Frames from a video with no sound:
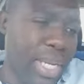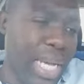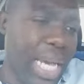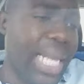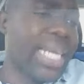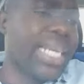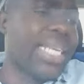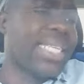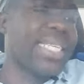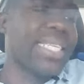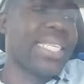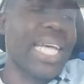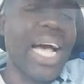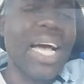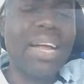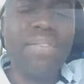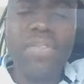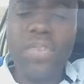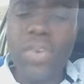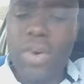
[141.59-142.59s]
and
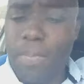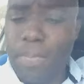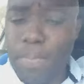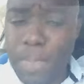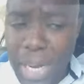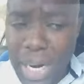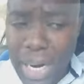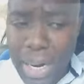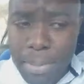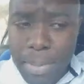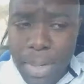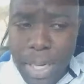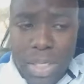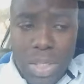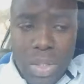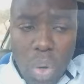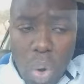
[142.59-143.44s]
resign from parliament,